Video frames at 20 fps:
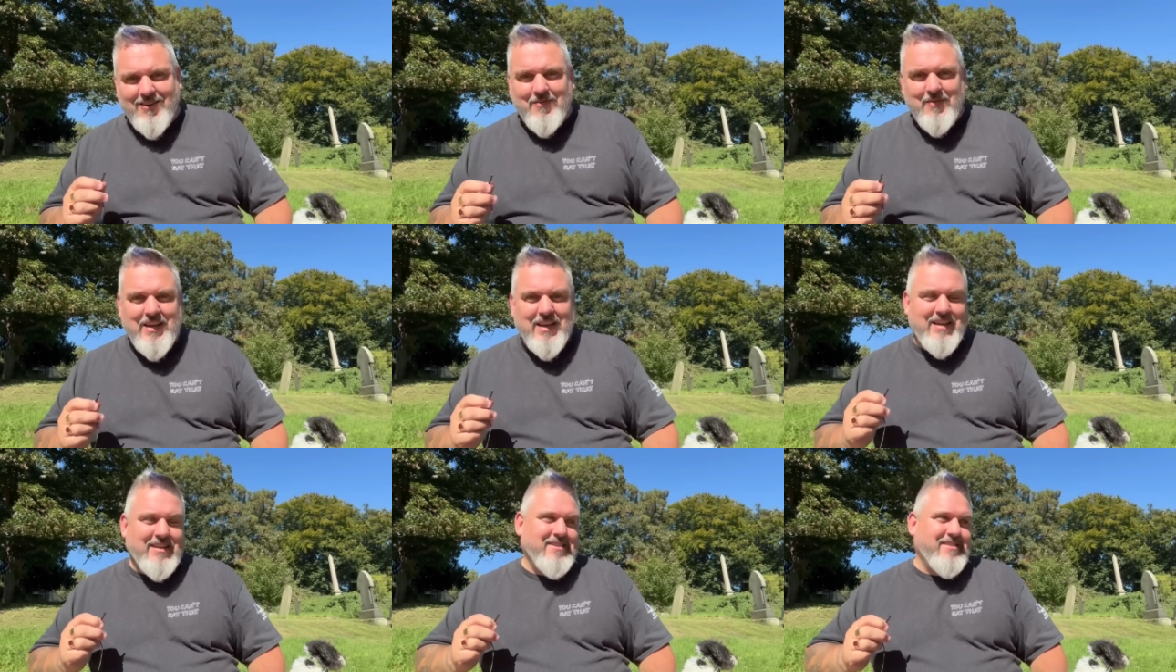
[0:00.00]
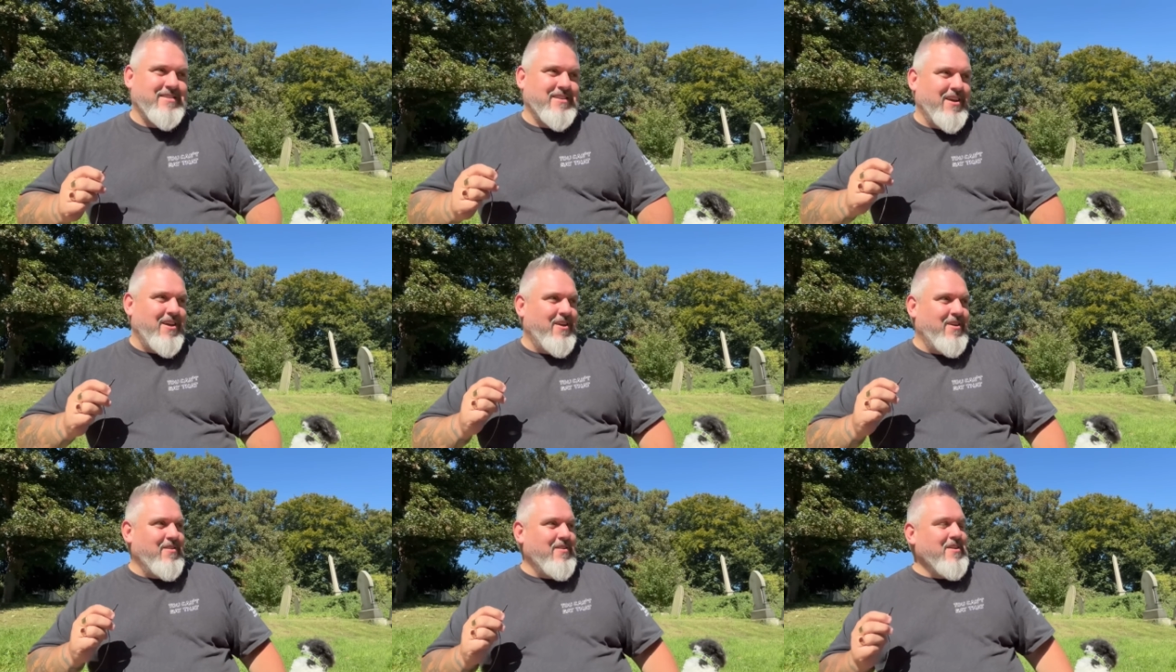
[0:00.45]
I mean?
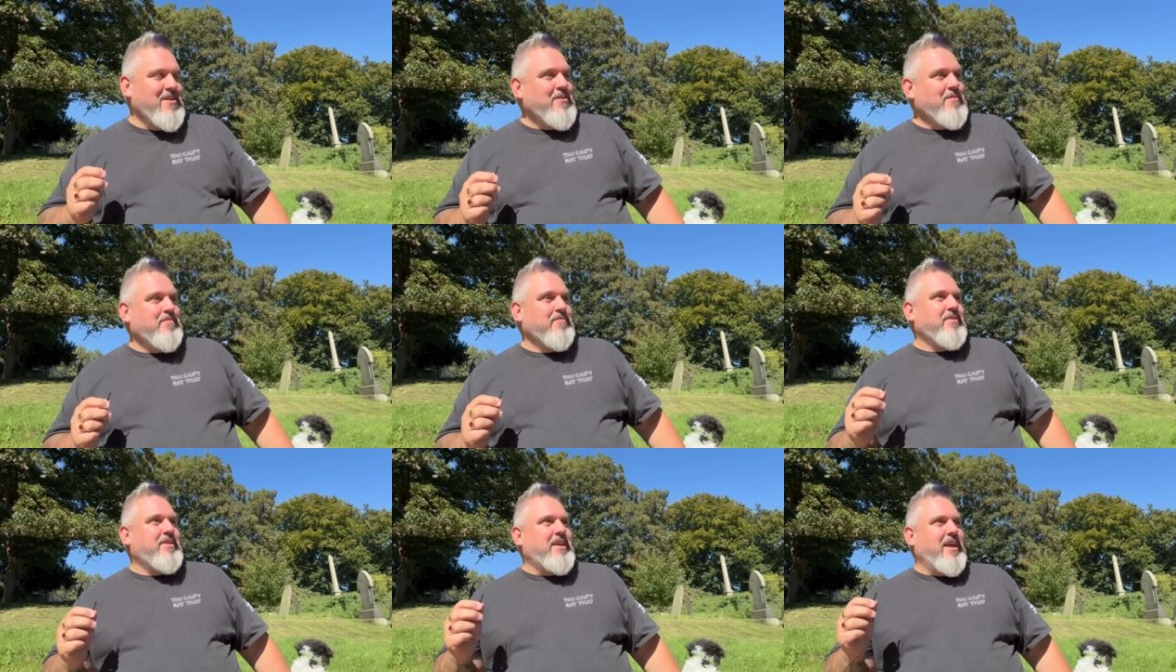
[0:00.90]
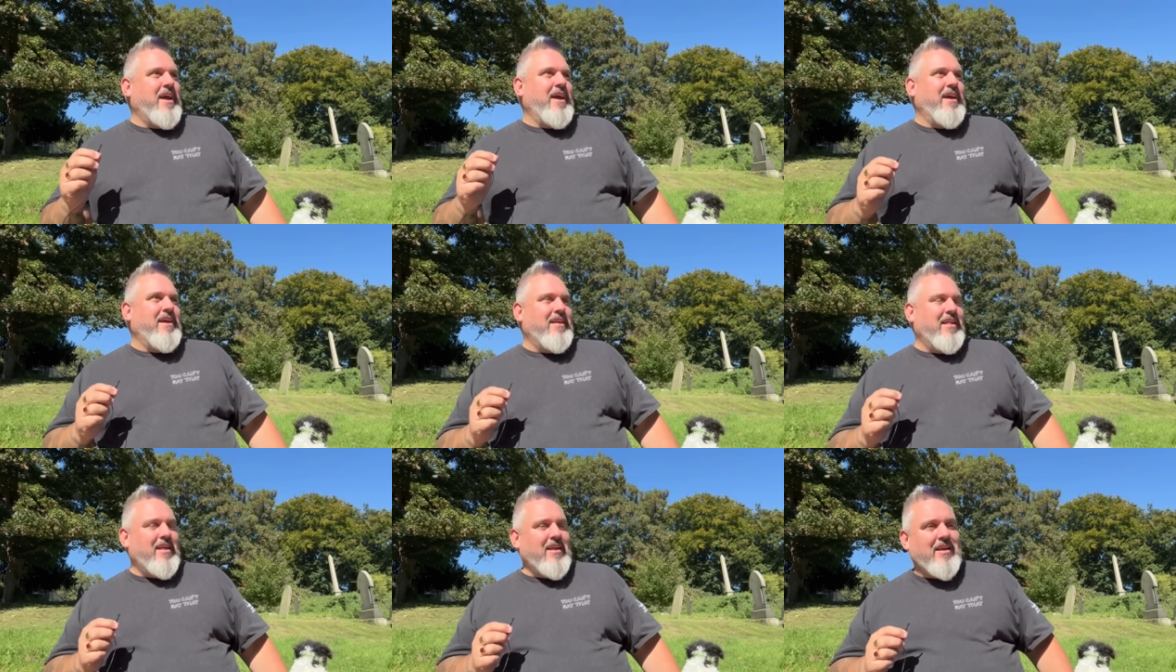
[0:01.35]
So yeah,
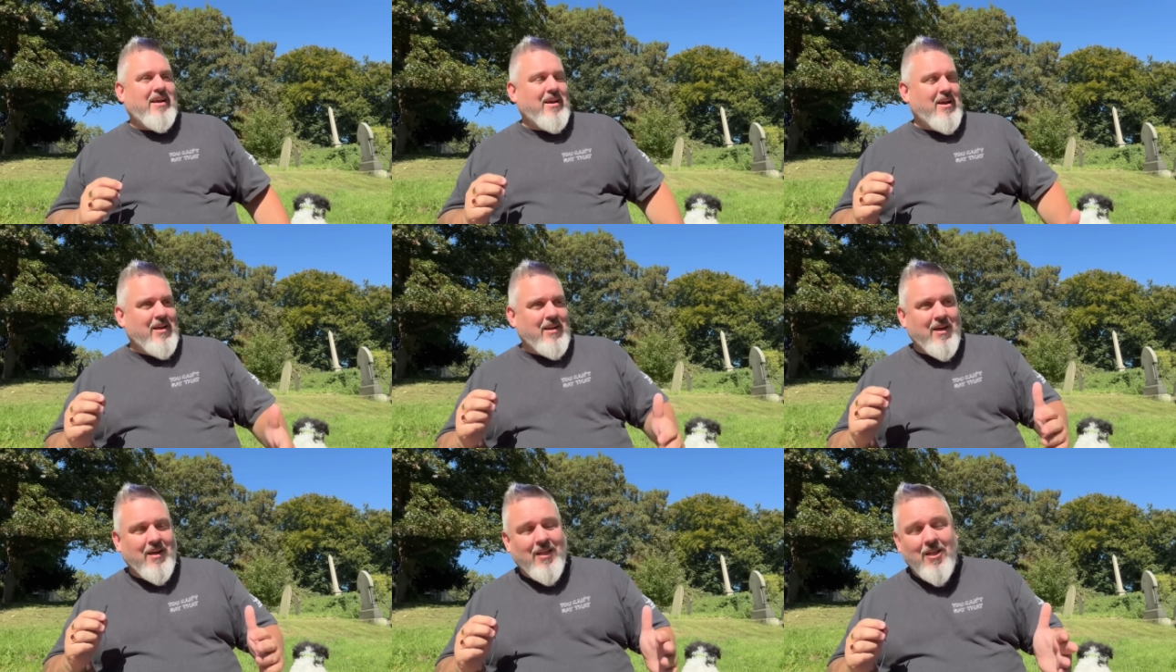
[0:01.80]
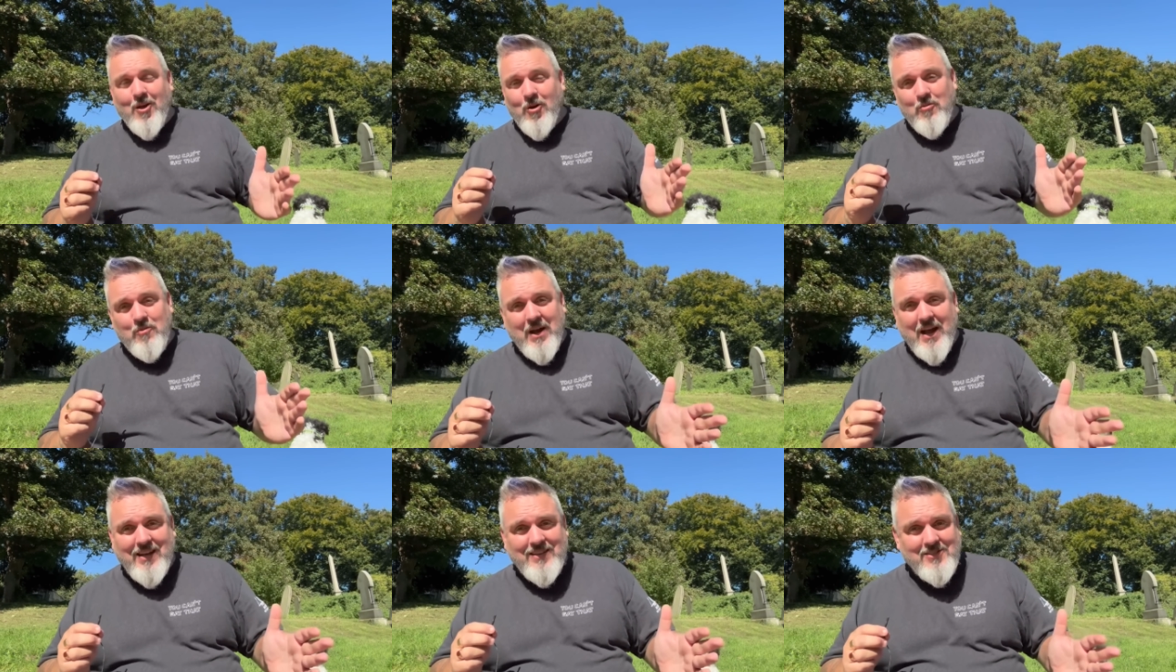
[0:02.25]
and I'll hold
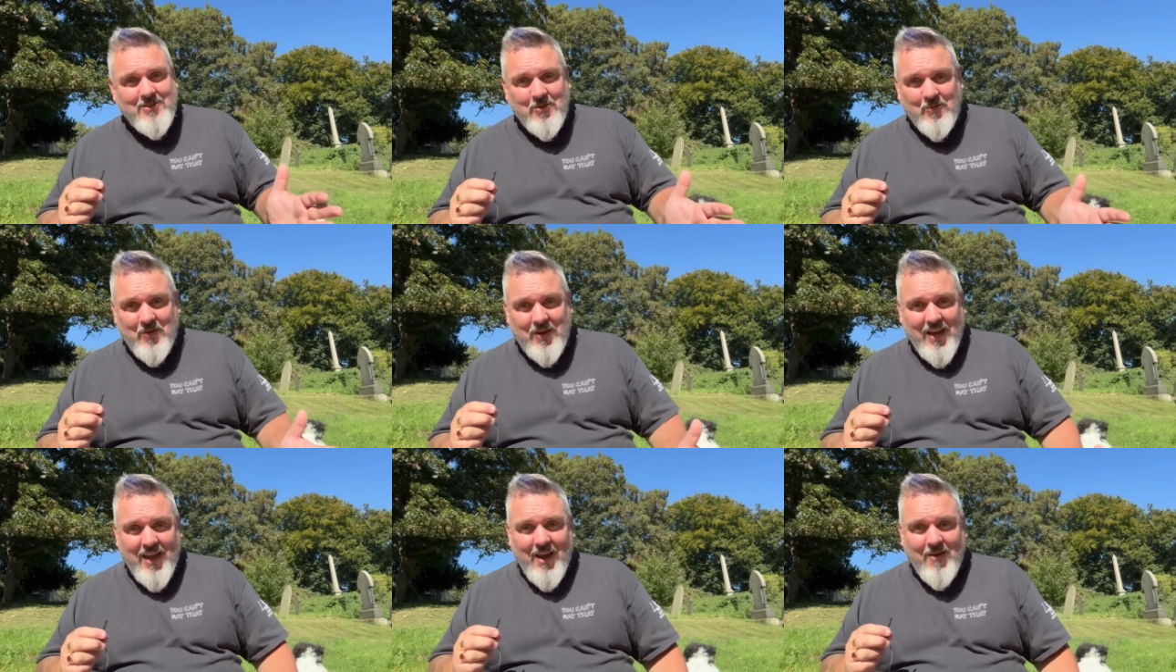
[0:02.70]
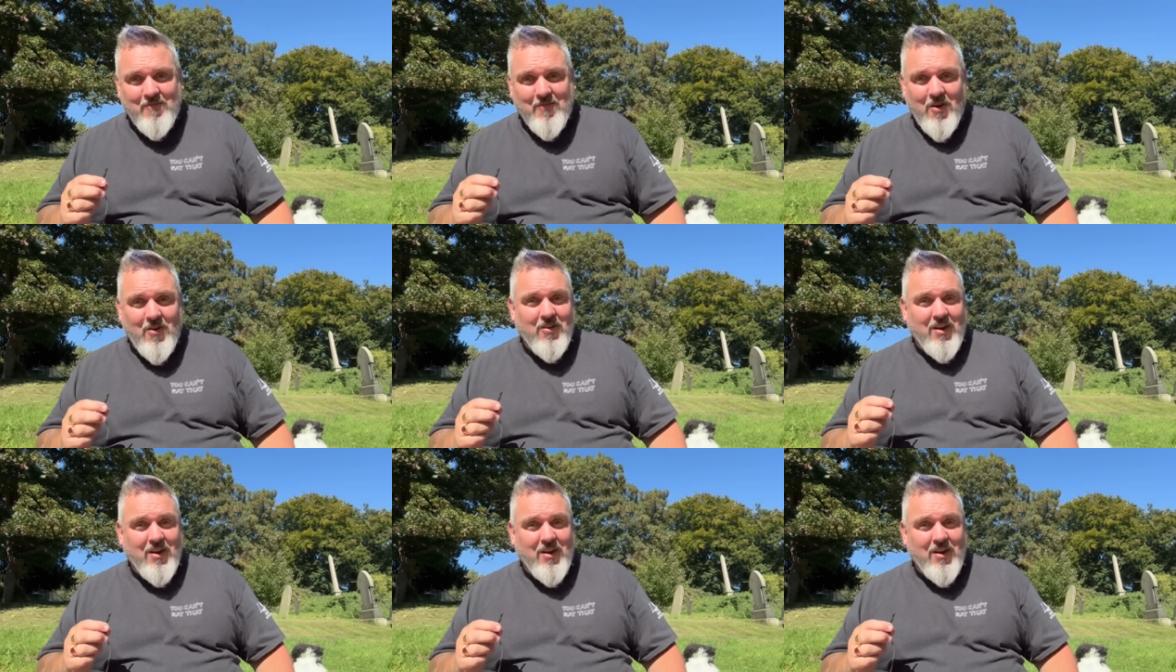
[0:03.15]
my hands up when I am wrong.